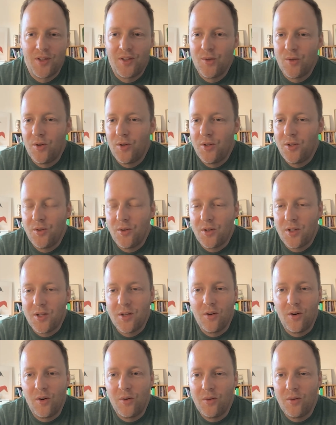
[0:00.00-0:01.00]
You
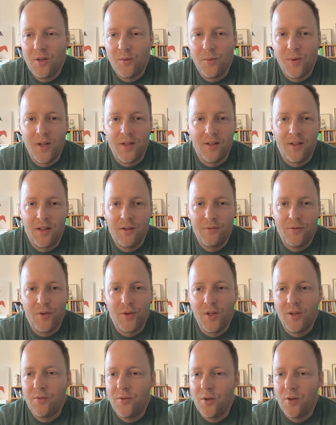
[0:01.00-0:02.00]
can only win.
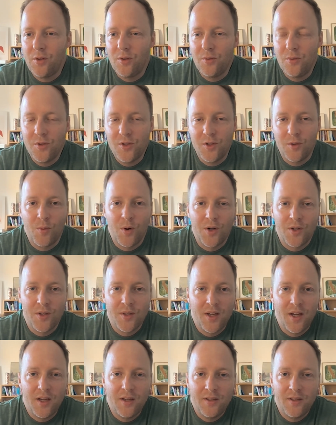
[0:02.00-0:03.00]
If you lose, worst
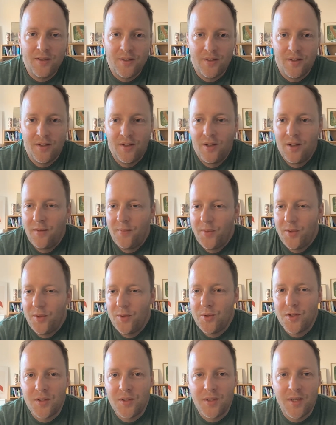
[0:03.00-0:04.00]
case, you
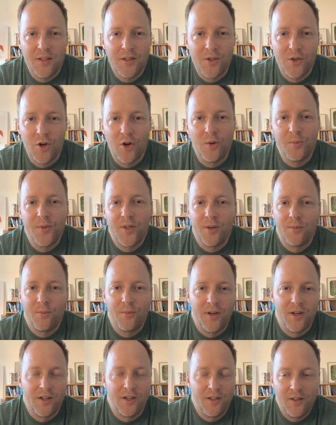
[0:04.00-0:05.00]
just get a job
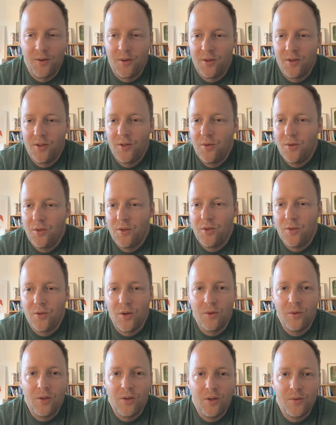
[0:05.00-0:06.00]
somewhere. You
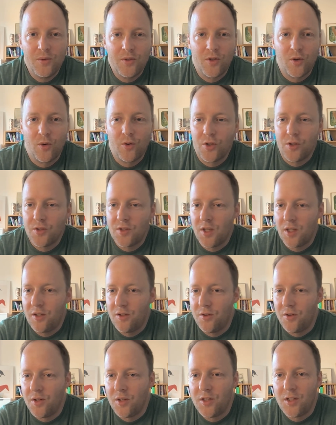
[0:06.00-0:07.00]
don't lose social
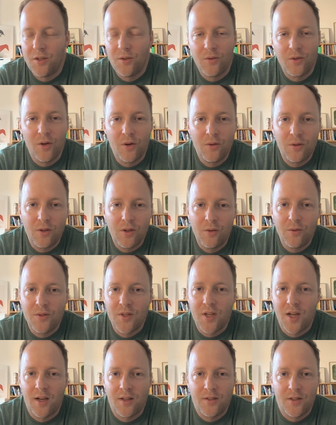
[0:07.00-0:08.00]
security. You don't lose
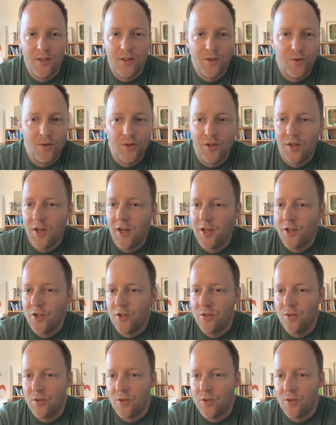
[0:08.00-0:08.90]
access to education.